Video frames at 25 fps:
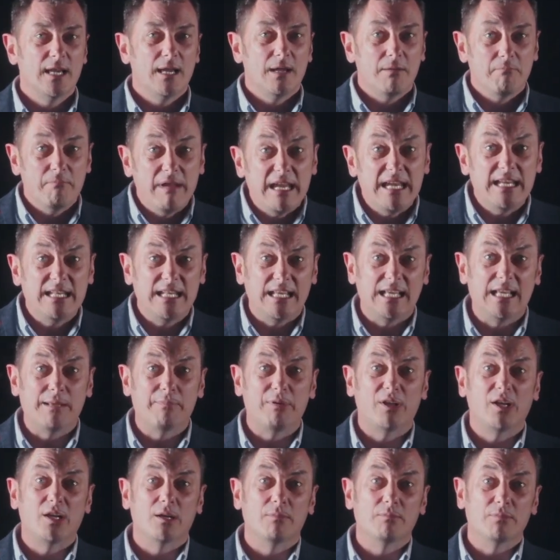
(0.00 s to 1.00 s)
meaning it
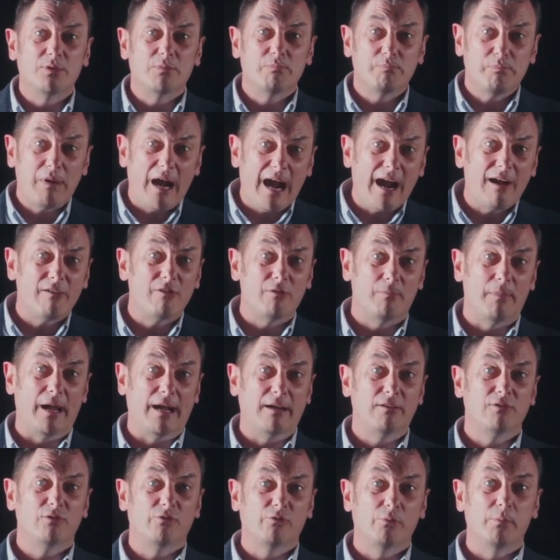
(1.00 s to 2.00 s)
becomes
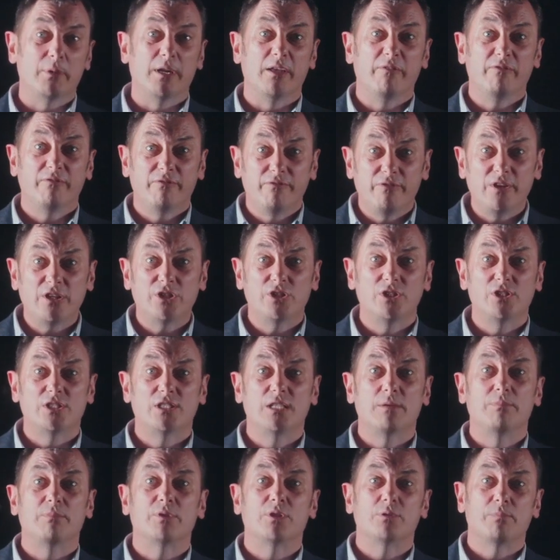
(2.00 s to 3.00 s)
paramount from an
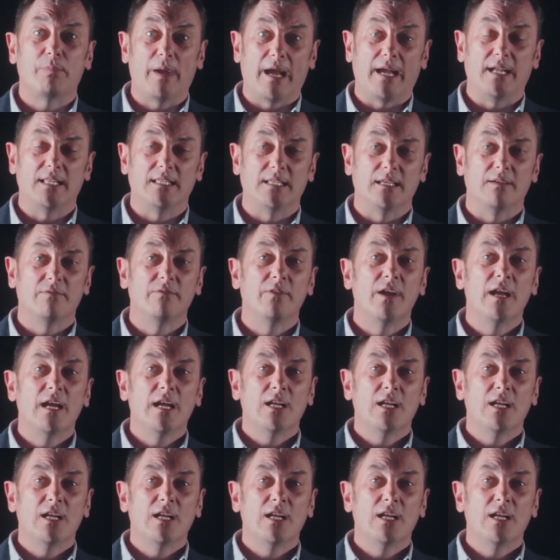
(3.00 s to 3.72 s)
efficiency perspective